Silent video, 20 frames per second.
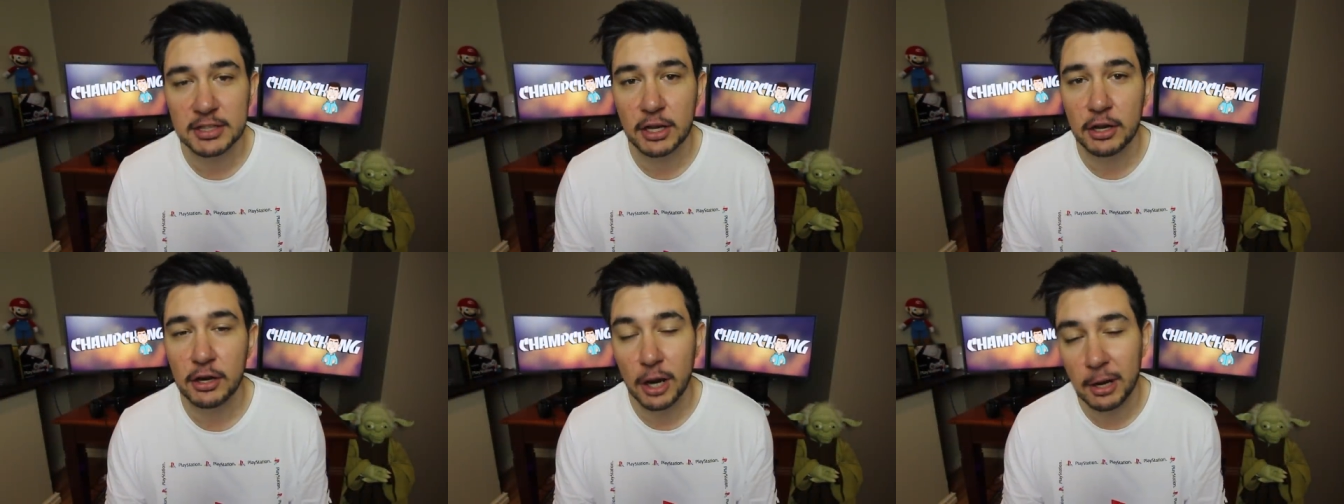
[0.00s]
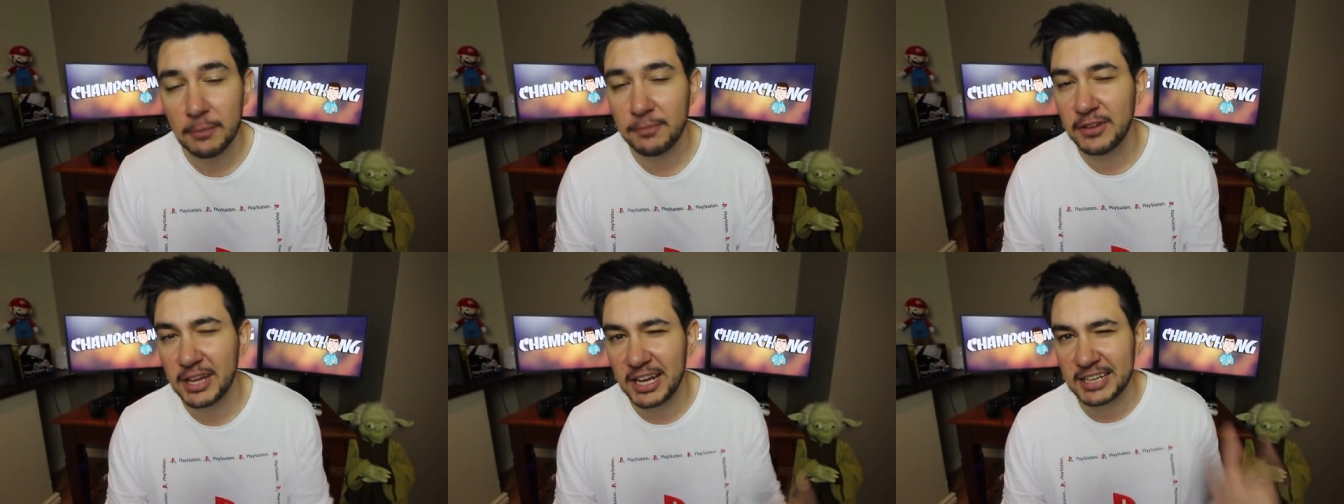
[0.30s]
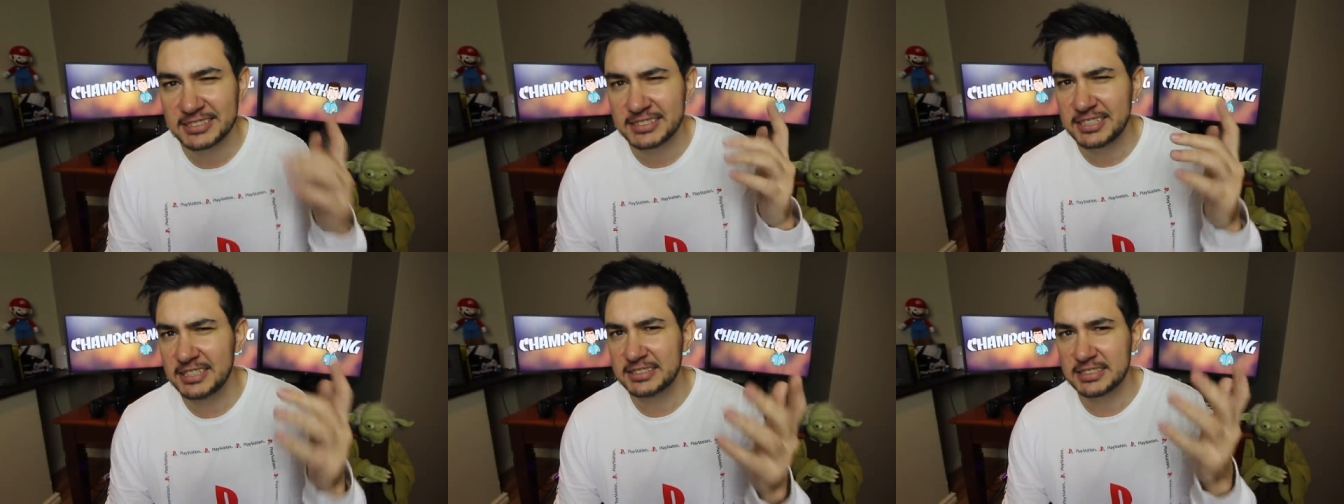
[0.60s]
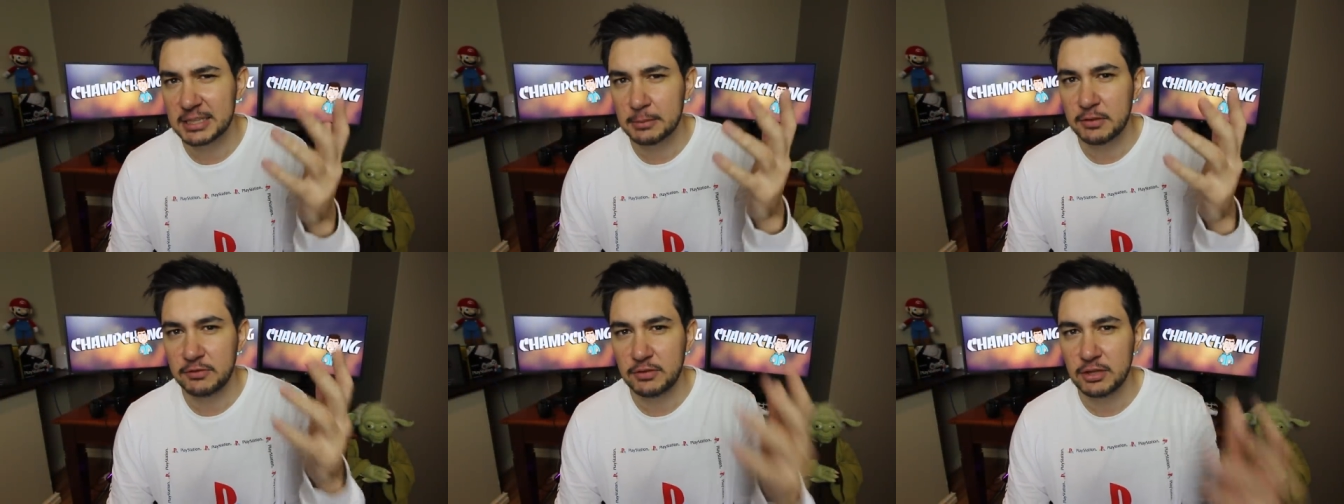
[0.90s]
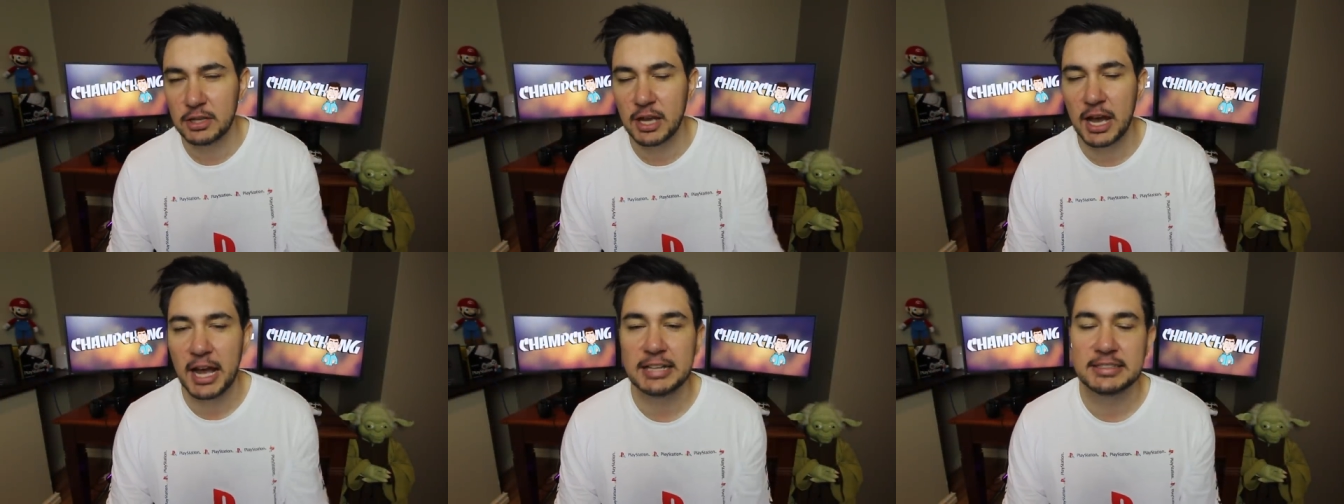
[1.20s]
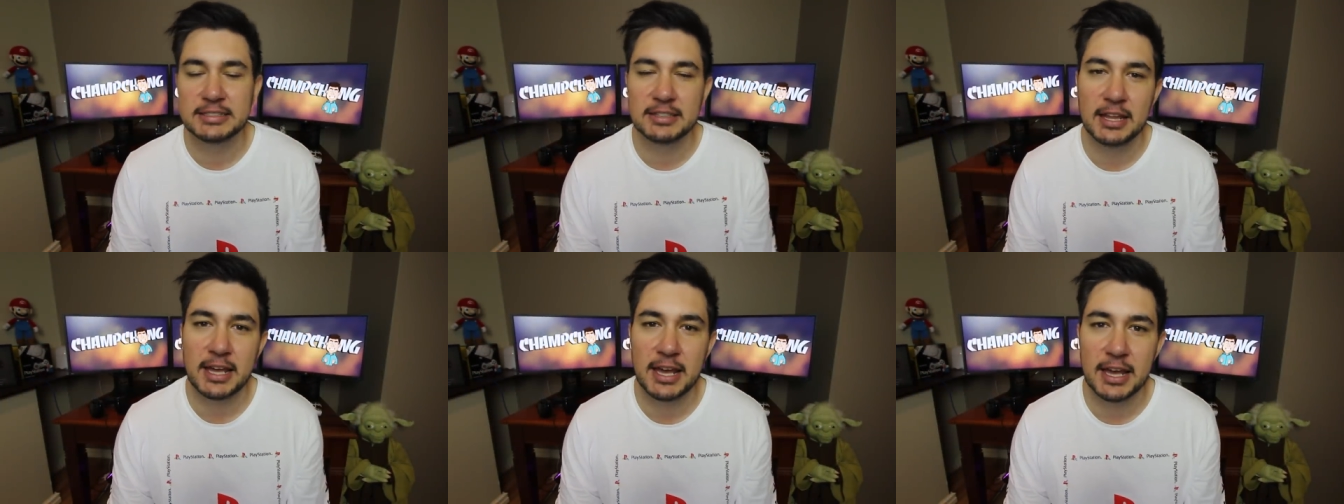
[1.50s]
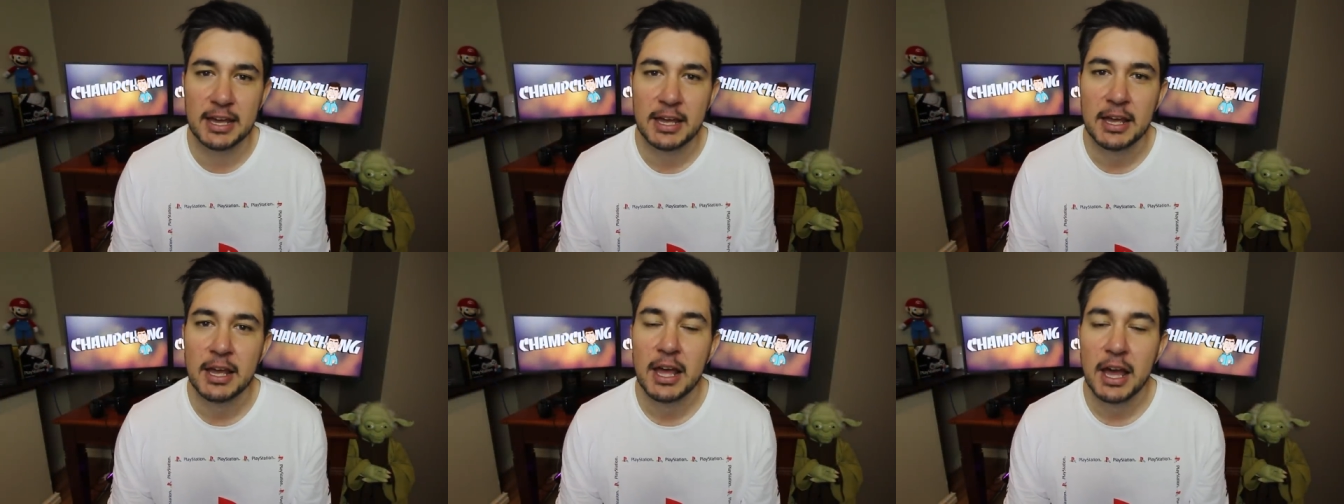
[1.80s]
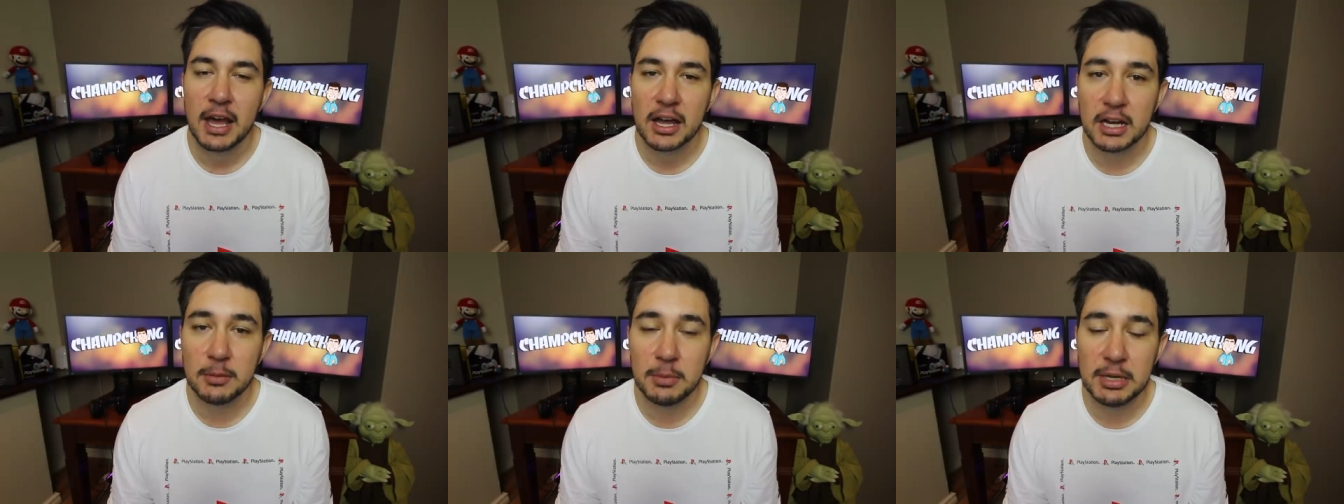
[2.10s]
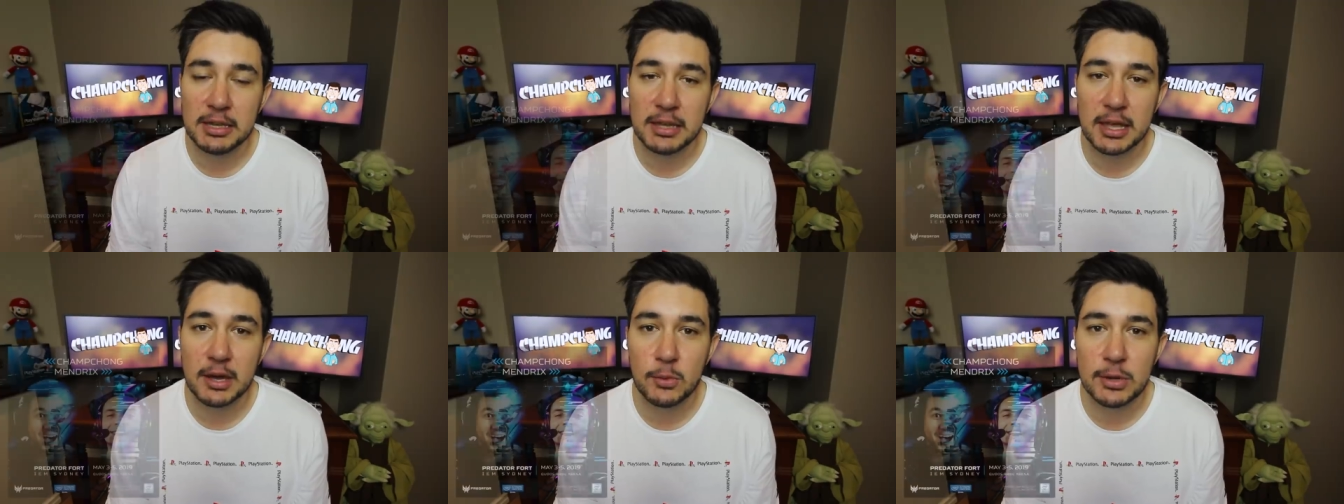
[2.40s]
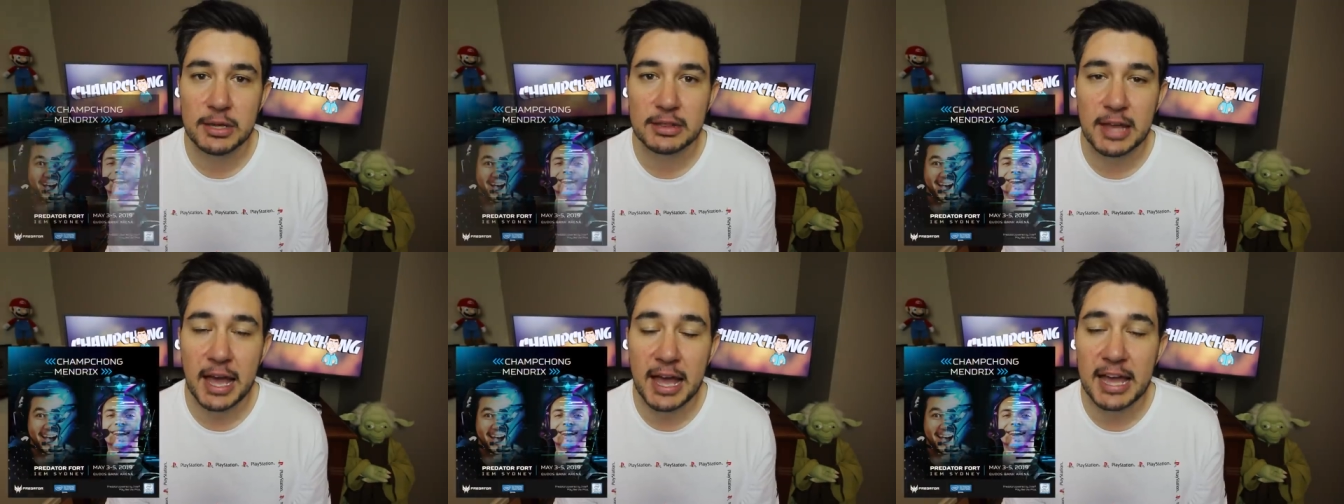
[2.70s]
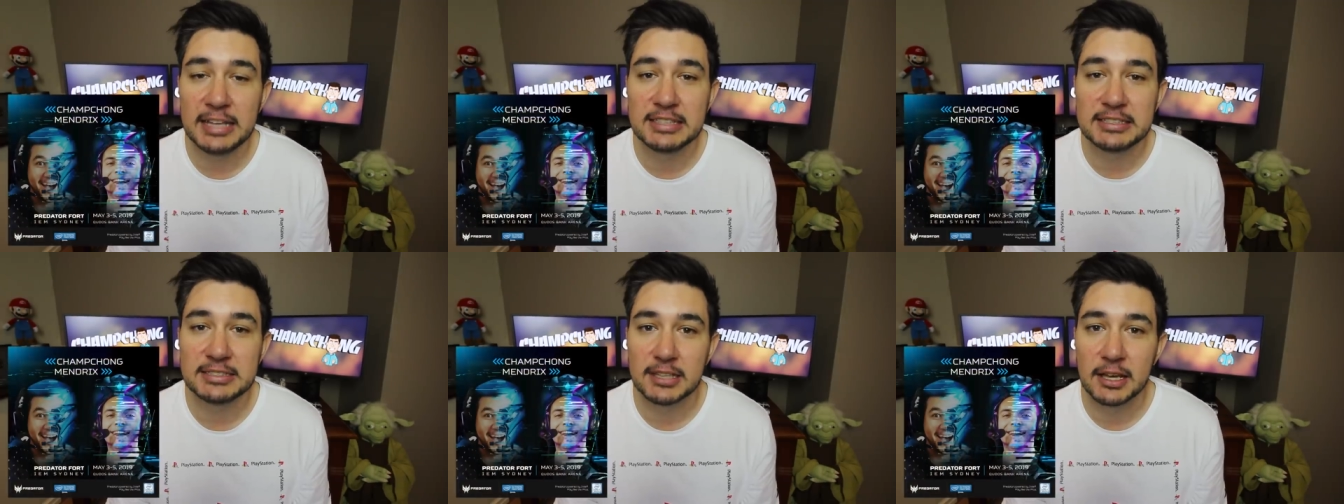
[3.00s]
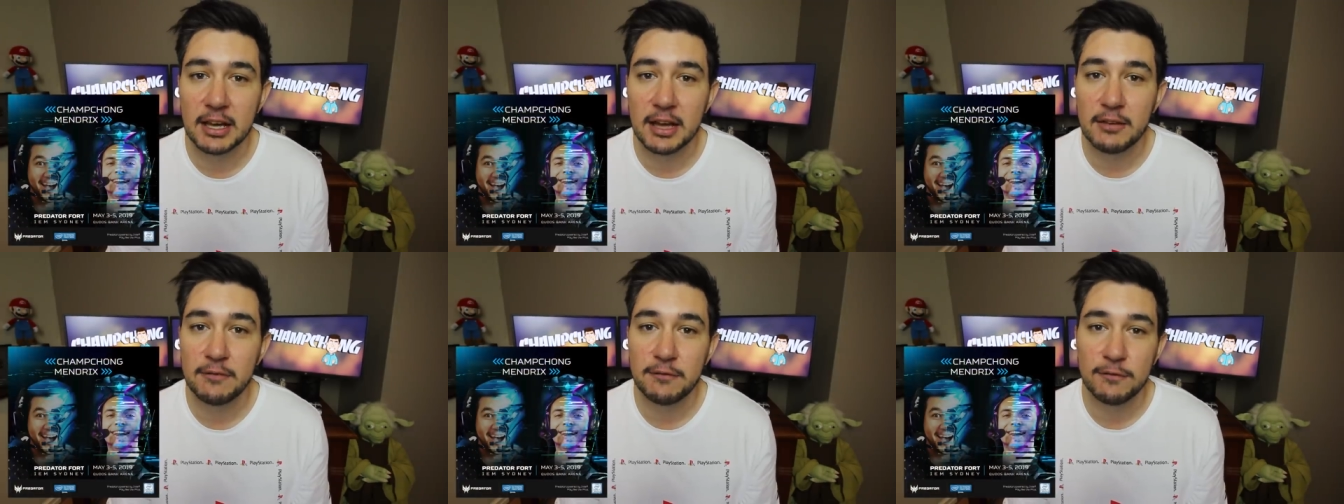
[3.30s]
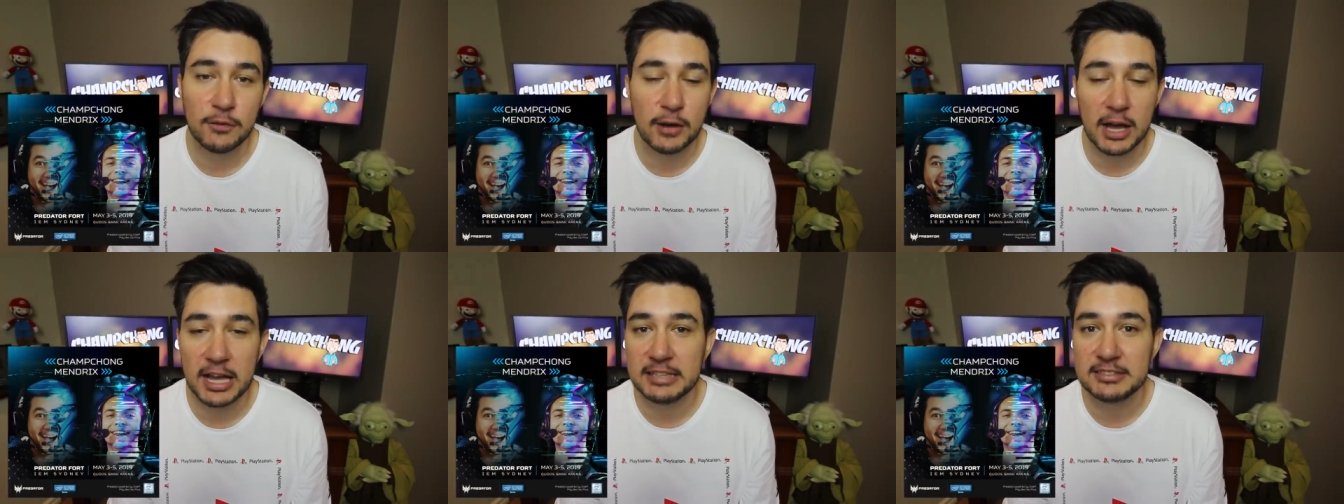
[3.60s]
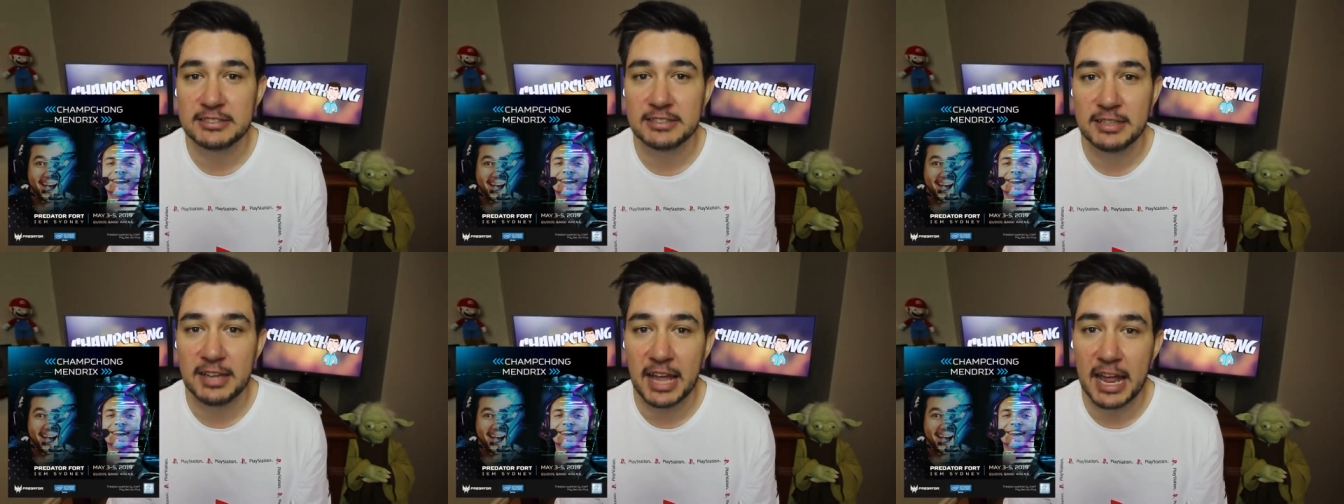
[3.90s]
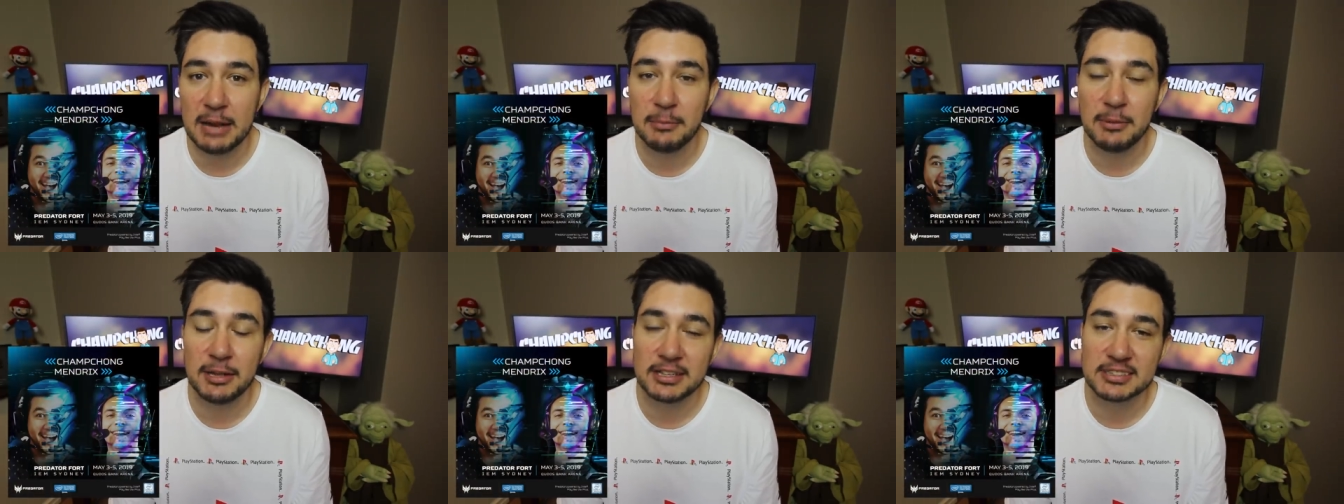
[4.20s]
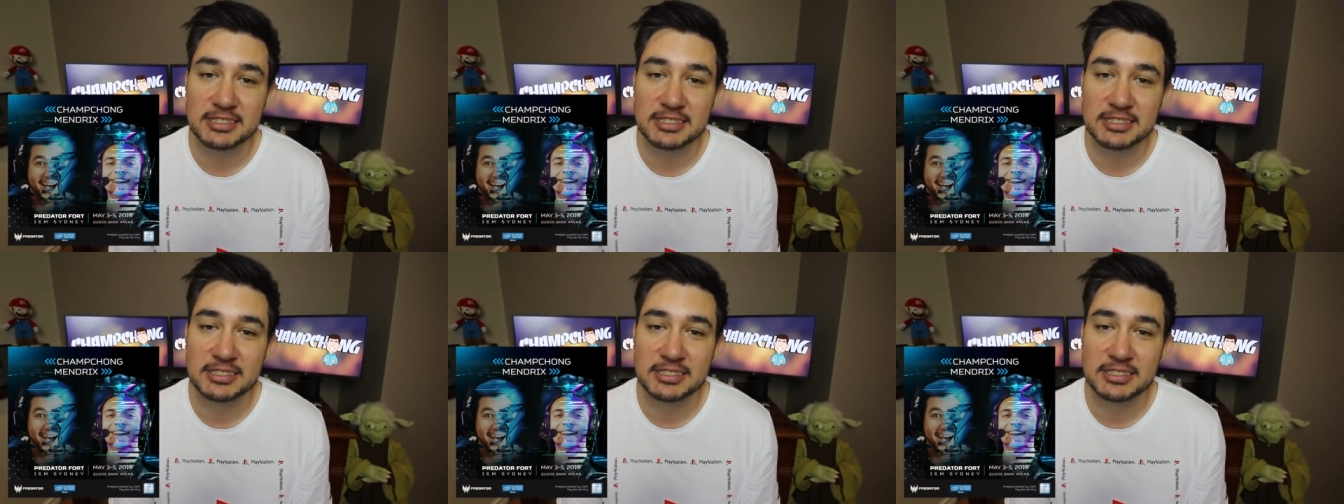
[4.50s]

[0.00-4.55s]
So hopefully I see some of you guys there. I'm going to be there with Acer for Acer Gaming.